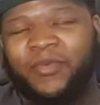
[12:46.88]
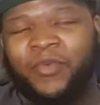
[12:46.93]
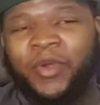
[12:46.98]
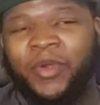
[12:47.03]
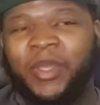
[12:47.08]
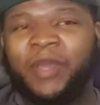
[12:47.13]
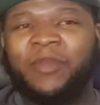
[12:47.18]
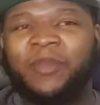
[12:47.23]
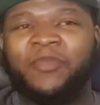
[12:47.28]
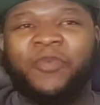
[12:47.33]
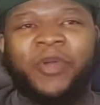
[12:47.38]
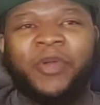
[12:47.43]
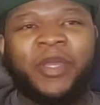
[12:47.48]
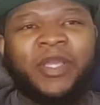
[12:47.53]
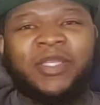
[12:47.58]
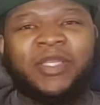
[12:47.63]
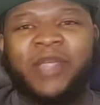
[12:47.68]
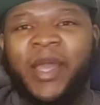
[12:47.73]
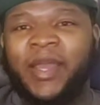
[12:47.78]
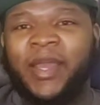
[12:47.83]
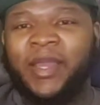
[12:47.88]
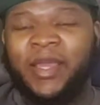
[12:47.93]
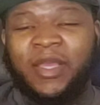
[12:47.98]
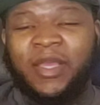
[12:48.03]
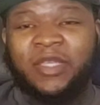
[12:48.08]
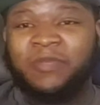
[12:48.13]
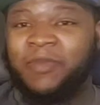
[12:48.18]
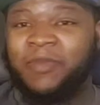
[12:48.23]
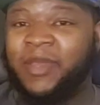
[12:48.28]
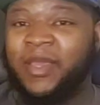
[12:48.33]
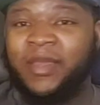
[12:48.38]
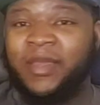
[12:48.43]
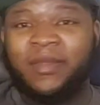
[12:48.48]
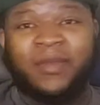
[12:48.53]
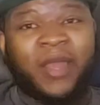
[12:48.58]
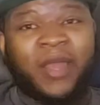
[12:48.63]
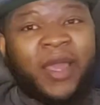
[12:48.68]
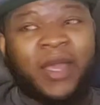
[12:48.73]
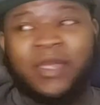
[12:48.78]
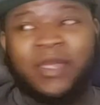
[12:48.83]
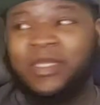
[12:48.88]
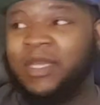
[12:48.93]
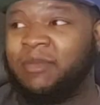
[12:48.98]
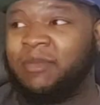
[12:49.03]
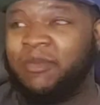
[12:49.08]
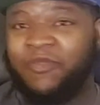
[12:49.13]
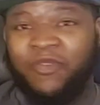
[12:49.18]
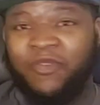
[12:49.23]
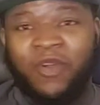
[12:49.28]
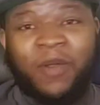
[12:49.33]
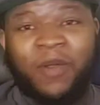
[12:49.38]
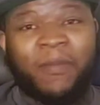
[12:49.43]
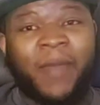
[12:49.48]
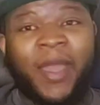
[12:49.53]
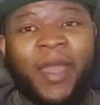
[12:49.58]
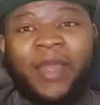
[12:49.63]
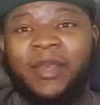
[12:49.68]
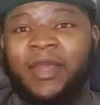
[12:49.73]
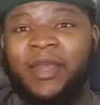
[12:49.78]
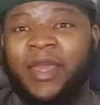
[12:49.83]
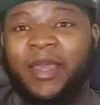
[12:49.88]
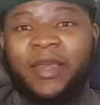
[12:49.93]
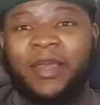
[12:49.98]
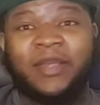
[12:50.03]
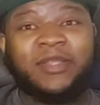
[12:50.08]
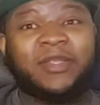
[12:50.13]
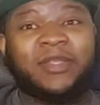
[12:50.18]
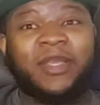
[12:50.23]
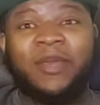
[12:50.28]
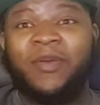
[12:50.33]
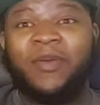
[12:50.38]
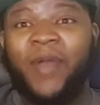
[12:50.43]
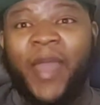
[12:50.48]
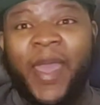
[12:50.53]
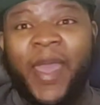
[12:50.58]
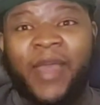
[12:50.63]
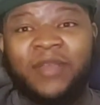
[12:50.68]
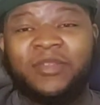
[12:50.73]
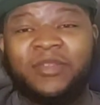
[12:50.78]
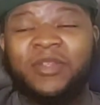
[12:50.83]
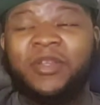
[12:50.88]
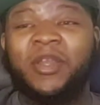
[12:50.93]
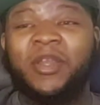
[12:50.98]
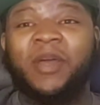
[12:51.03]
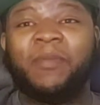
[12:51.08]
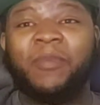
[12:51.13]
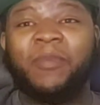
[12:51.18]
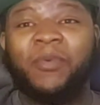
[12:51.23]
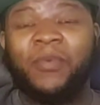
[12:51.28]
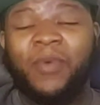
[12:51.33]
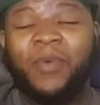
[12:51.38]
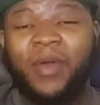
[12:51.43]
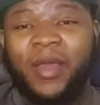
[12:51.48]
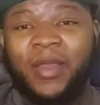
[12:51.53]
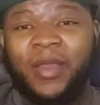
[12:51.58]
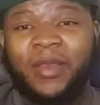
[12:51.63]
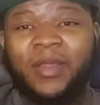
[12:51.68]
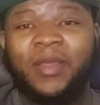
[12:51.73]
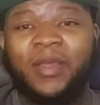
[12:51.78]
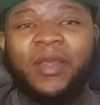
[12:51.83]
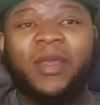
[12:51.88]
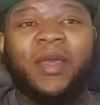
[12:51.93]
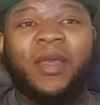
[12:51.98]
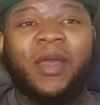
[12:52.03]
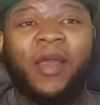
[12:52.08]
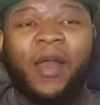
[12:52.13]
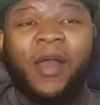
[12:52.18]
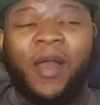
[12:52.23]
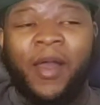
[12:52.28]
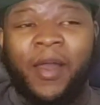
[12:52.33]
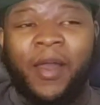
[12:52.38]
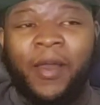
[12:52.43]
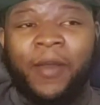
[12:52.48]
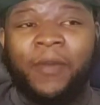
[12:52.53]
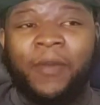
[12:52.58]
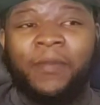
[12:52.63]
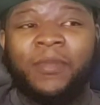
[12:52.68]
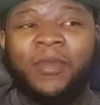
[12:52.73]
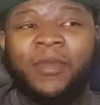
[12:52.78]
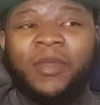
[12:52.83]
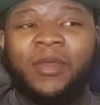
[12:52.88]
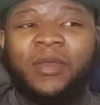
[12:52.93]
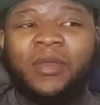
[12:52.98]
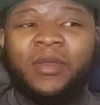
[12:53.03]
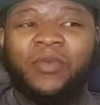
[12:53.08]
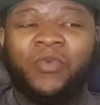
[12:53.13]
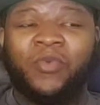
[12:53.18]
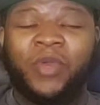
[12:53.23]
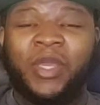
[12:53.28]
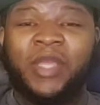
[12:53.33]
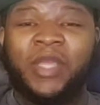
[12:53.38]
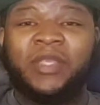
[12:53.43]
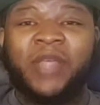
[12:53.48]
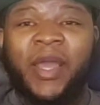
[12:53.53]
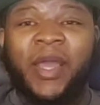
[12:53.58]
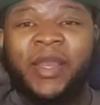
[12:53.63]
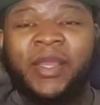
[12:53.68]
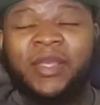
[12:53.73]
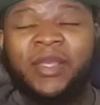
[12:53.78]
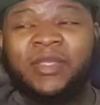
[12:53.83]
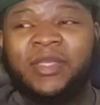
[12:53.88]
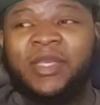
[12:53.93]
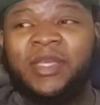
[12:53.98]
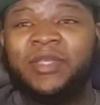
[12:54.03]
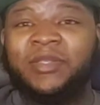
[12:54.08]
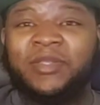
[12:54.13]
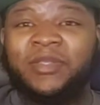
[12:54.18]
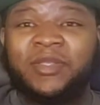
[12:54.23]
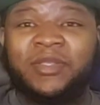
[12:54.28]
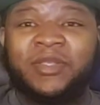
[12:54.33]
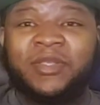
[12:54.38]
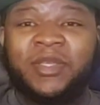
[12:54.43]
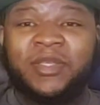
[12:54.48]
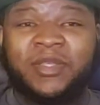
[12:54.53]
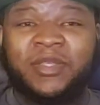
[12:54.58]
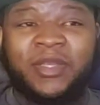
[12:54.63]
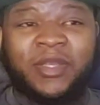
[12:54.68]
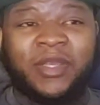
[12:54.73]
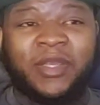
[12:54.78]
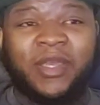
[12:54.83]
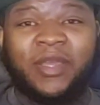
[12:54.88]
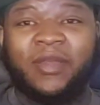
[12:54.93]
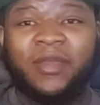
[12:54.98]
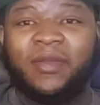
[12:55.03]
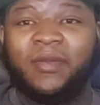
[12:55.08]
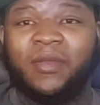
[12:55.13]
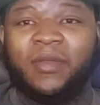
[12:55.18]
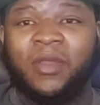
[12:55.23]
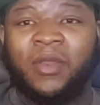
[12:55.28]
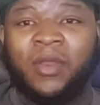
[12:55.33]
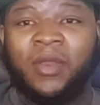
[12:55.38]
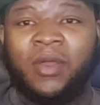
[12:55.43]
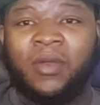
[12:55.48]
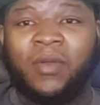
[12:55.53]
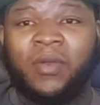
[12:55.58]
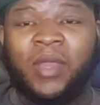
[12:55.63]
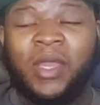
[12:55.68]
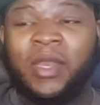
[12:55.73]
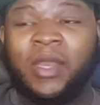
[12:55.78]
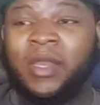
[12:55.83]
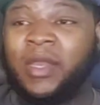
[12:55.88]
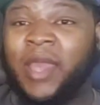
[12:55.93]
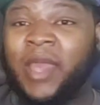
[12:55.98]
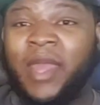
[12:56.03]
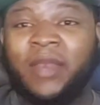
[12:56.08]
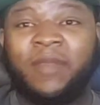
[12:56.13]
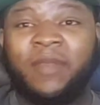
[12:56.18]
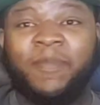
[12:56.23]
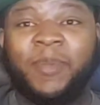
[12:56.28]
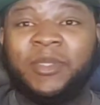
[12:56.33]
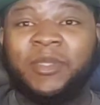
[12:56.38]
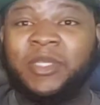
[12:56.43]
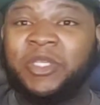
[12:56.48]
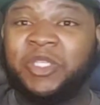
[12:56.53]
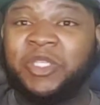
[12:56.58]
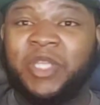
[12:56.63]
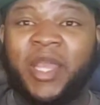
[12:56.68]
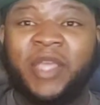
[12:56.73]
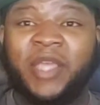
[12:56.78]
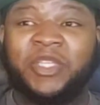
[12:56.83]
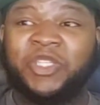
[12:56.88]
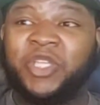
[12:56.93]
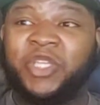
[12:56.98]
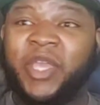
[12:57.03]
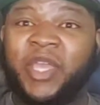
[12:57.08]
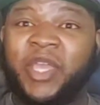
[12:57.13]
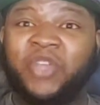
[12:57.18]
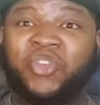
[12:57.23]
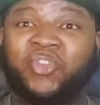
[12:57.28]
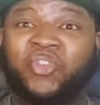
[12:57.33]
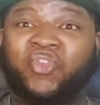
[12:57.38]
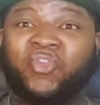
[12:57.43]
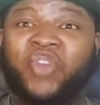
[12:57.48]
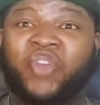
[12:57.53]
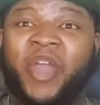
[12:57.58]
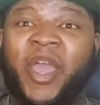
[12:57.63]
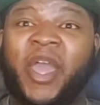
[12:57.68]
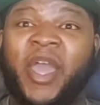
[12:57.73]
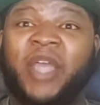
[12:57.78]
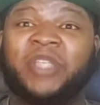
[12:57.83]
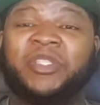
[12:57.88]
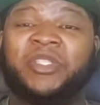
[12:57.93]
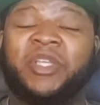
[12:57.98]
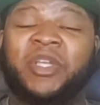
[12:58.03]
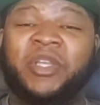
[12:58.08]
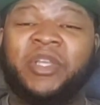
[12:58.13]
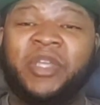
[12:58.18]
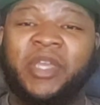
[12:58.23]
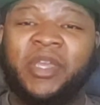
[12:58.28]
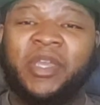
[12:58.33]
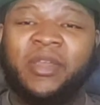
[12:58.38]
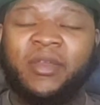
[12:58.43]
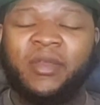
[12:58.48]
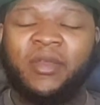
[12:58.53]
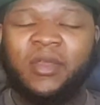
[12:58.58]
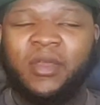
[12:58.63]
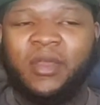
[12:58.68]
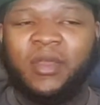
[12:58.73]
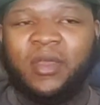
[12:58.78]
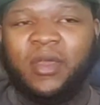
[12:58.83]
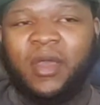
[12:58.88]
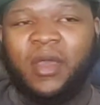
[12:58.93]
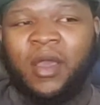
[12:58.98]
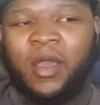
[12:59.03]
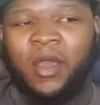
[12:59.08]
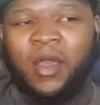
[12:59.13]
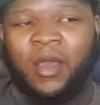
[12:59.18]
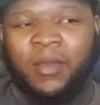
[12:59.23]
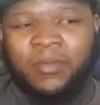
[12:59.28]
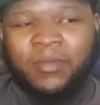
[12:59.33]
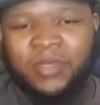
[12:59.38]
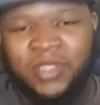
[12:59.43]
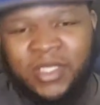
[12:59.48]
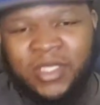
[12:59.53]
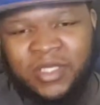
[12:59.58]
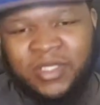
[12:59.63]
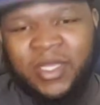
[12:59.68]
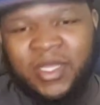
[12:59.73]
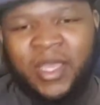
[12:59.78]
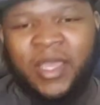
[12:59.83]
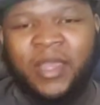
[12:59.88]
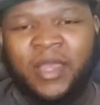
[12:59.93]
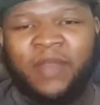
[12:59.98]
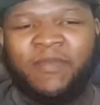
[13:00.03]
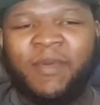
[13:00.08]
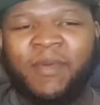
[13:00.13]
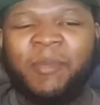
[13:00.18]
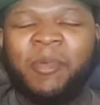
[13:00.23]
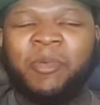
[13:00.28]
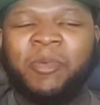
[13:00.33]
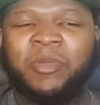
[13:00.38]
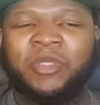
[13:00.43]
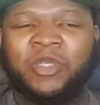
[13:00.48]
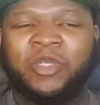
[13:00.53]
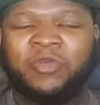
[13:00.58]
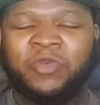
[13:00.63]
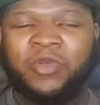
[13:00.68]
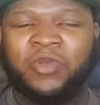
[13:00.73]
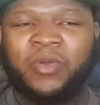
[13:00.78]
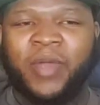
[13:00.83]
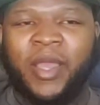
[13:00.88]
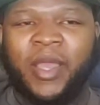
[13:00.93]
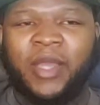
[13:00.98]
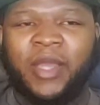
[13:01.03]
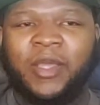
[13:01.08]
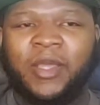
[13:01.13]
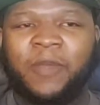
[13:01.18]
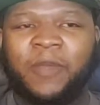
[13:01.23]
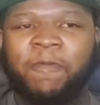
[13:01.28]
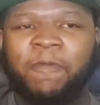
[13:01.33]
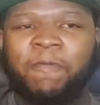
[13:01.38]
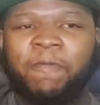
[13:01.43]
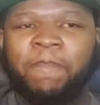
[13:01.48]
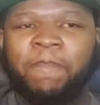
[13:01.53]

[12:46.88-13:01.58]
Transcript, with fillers: Rookie rookie tight ends, man, like I said before, Mike Ditka still has the number one um, rookie tight end season statistically, you know. And then that position has changed drastically um, since then, if my memory serves me correctly.